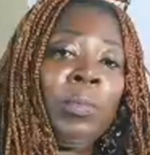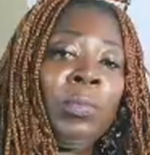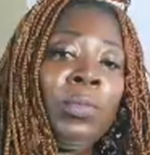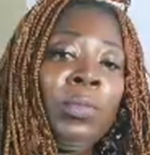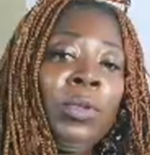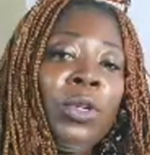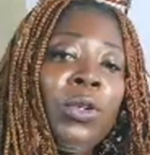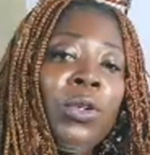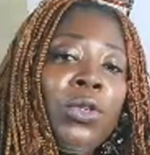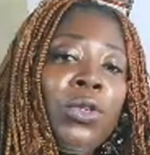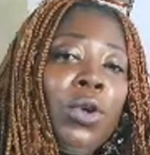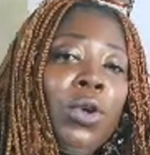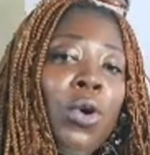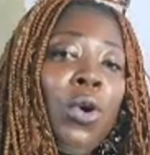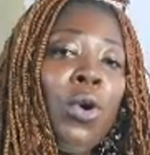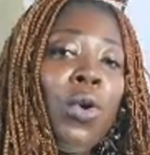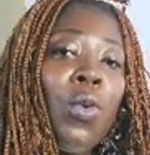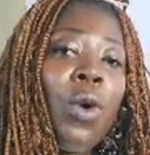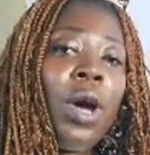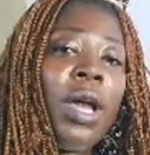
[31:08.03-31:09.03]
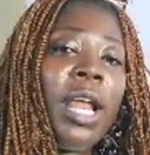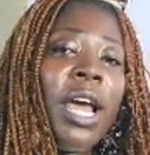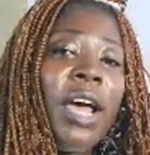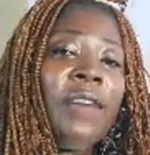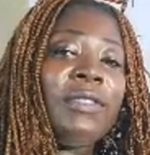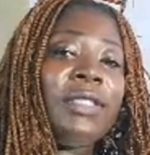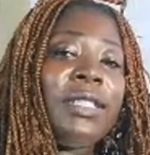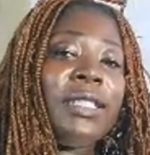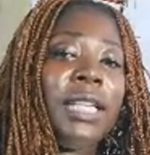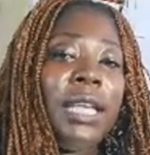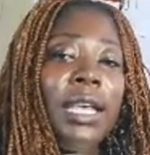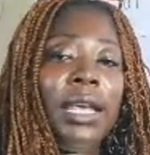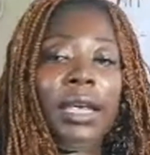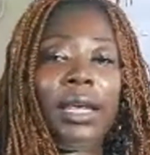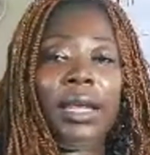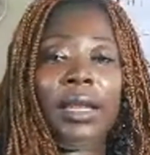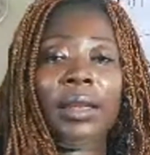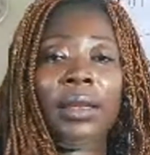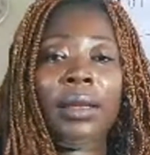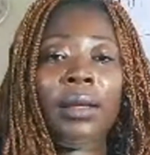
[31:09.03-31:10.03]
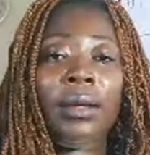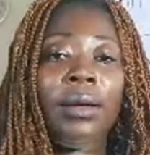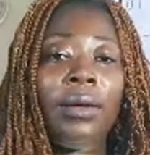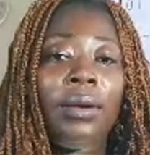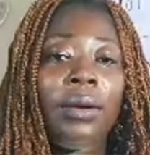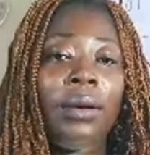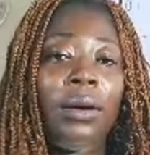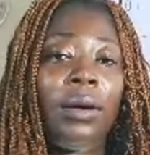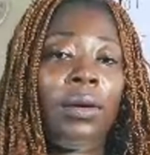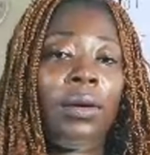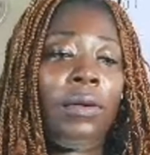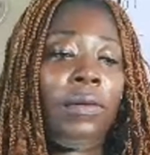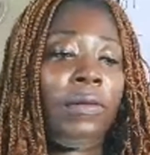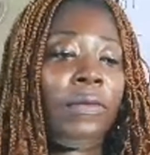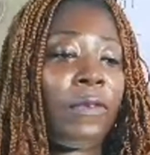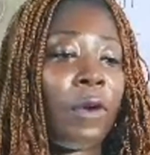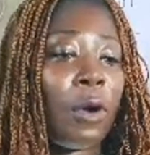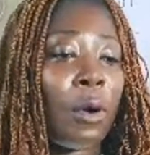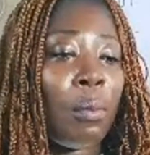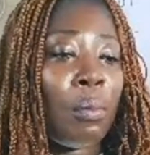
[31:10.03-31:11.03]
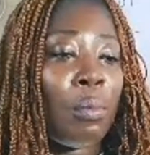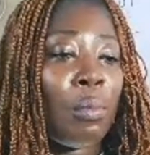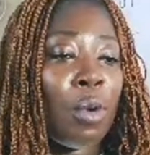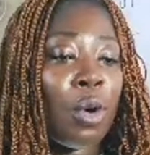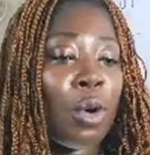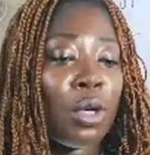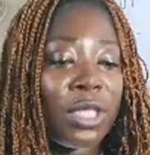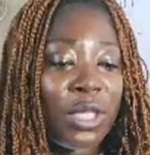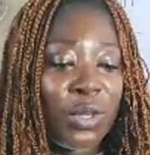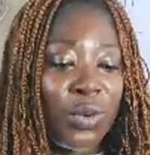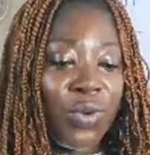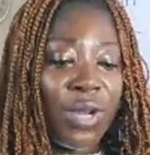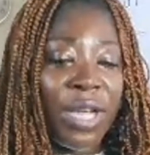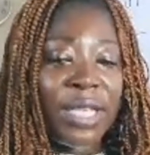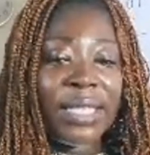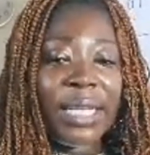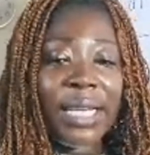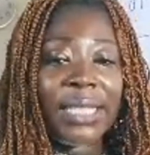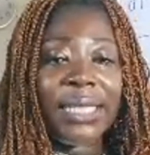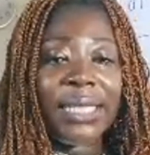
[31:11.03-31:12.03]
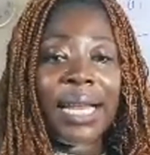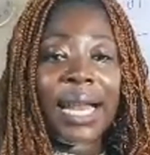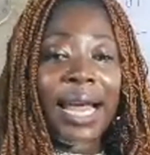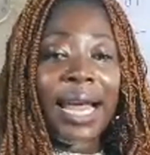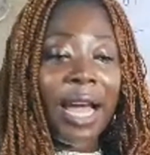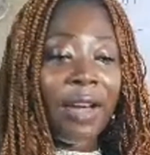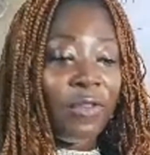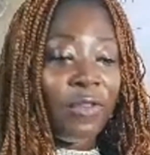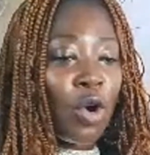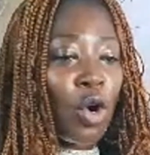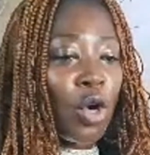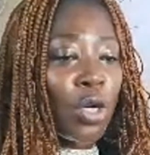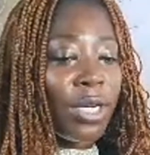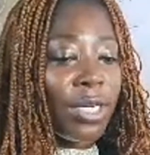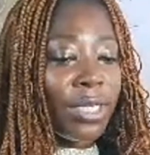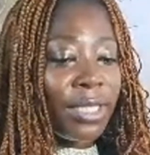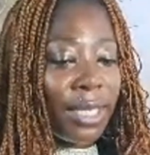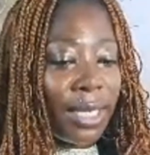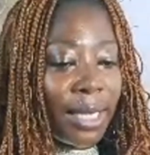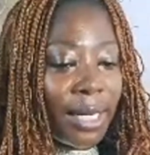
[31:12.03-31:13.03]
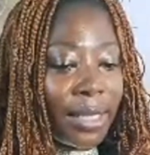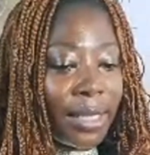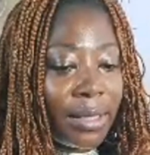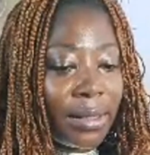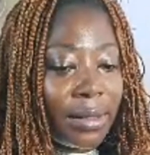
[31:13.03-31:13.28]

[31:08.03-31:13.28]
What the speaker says: So what I've seen from most creators that I have audited